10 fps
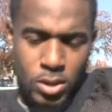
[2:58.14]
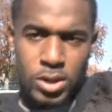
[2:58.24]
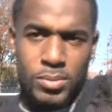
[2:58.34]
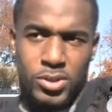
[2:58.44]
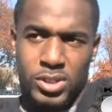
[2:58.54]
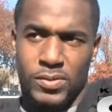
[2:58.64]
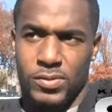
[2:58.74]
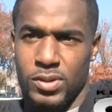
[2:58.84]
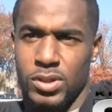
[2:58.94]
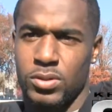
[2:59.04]
Oh, yeah, most
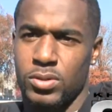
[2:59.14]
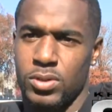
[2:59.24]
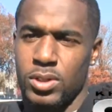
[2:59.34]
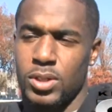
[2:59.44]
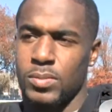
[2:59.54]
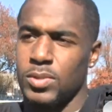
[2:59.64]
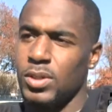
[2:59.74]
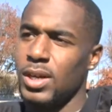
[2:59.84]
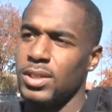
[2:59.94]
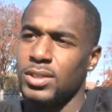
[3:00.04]
definitely I do. You
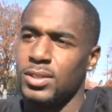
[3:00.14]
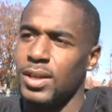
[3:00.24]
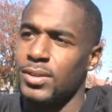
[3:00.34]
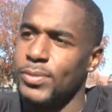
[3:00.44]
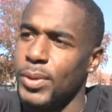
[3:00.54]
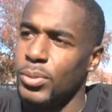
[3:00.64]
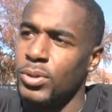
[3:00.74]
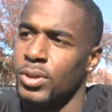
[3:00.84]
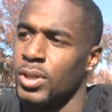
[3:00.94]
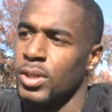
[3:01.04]
know, I can
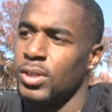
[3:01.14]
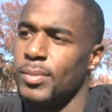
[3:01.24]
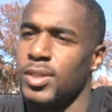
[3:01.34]
remember in